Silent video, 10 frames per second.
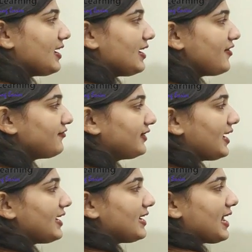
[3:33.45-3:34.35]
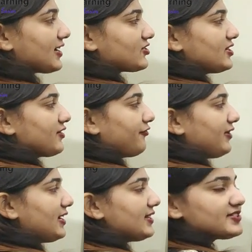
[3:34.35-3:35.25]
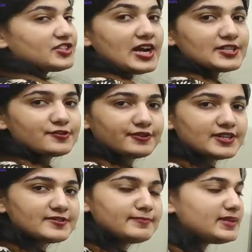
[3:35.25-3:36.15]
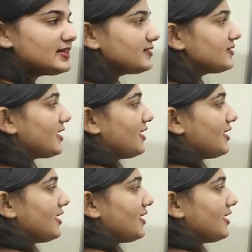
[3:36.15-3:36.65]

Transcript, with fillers: If the electric field is transverse, means